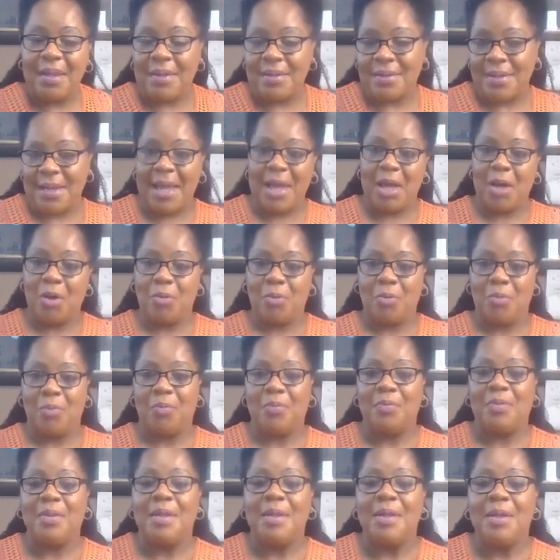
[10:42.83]
Now,
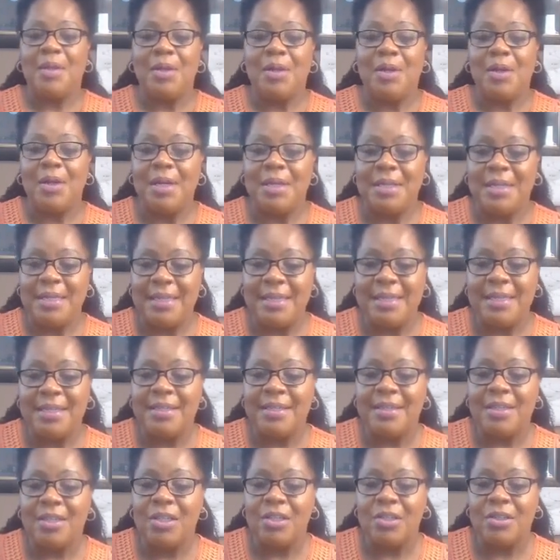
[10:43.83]

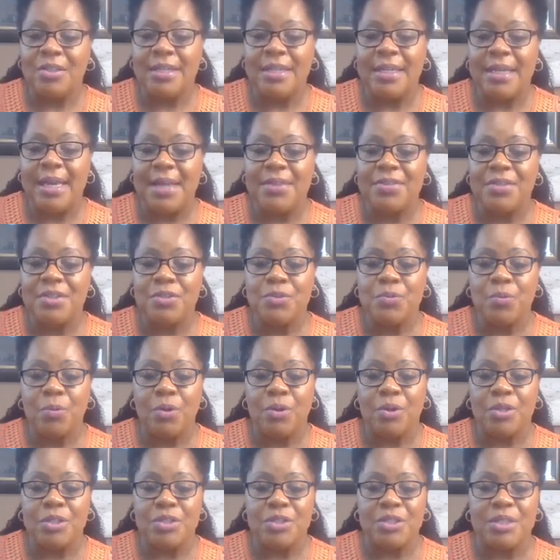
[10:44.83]
Again, looking at this
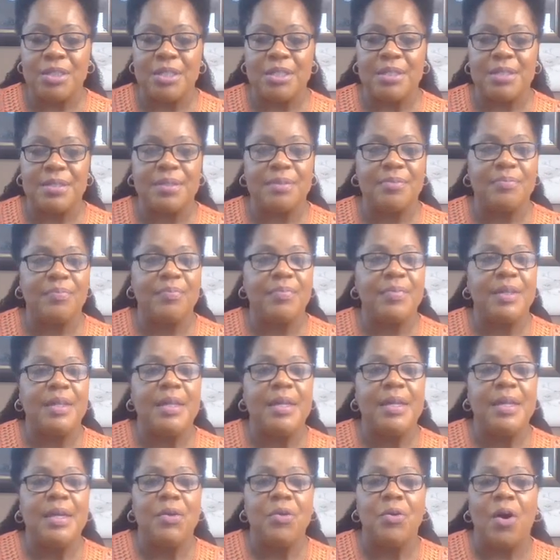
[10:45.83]
worksheet,
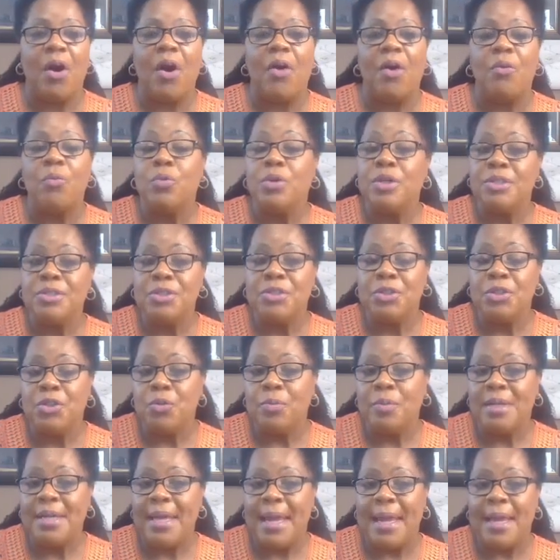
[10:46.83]
uh, will you
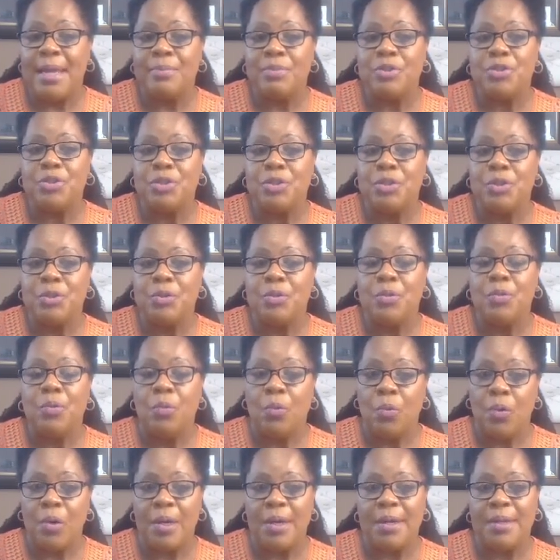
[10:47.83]
be able to,
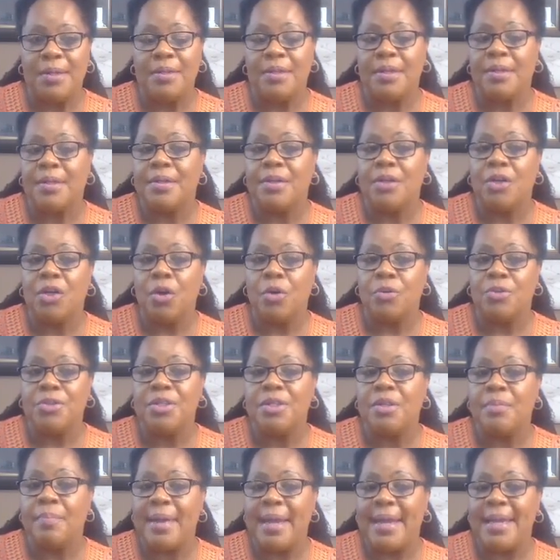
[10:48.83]
one, go to
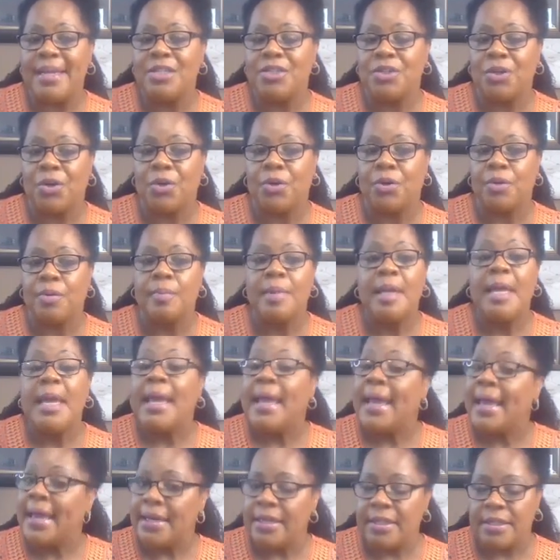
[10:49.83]
the main term,
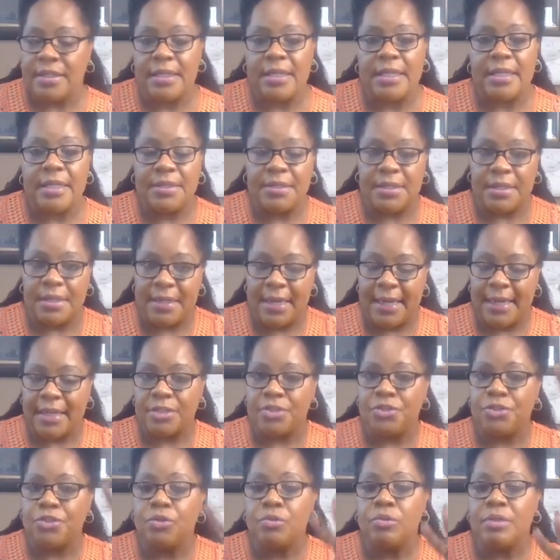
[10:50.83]
and in the
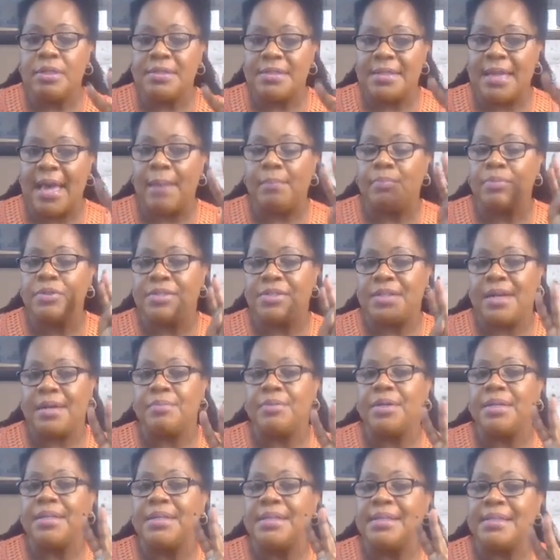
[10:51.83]
next two examples that
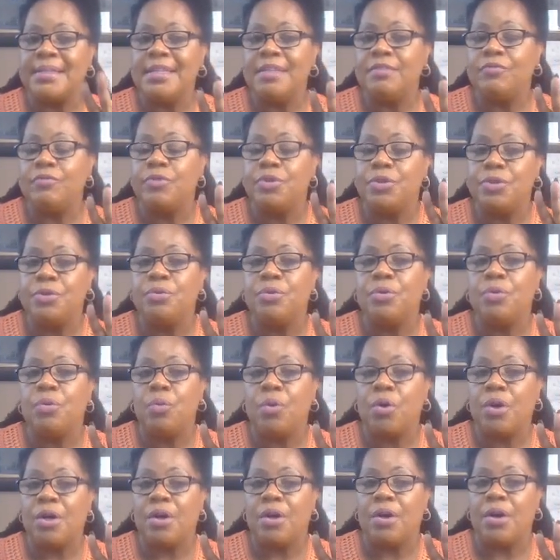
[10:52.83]
I'm going to leave with you to
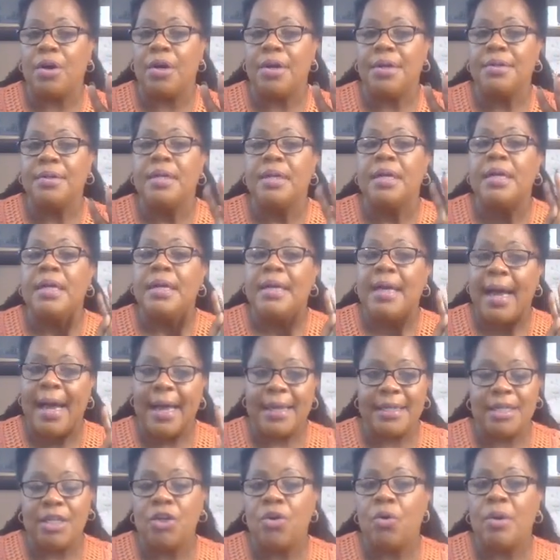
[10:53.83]
work on,
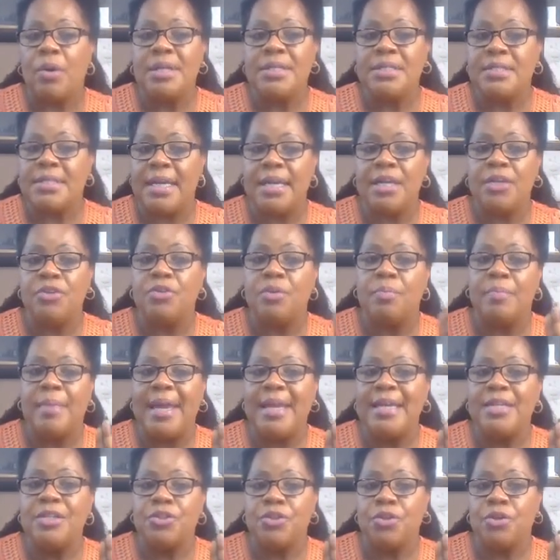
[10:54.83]
I can go ahead and tell you the
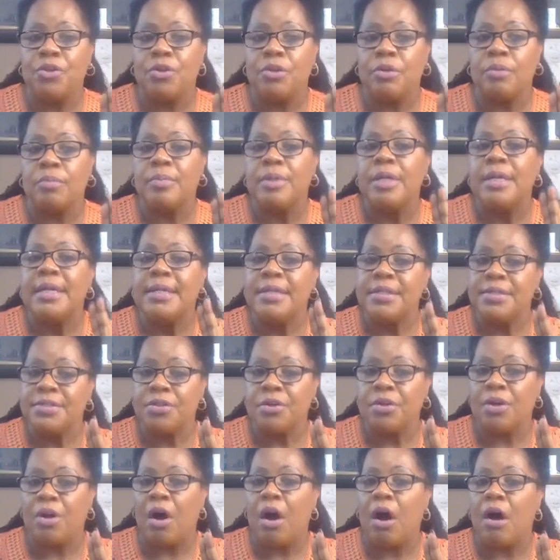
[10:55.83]
main term is
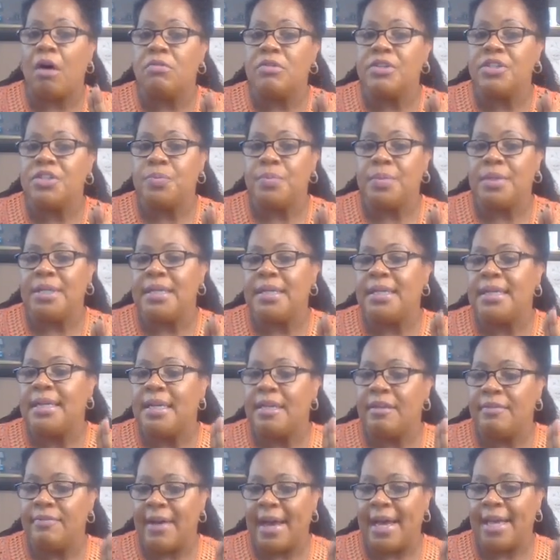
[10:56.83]
going to always be
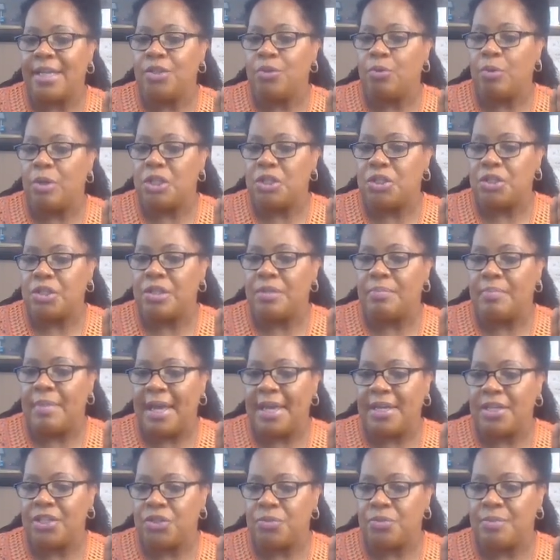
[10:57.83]
evaluation and
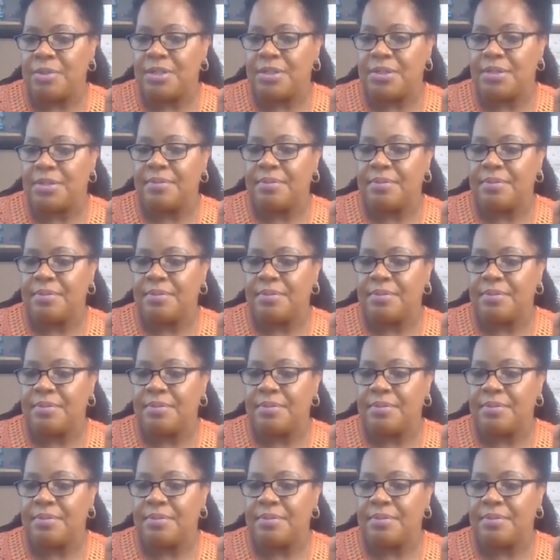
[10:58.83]
management.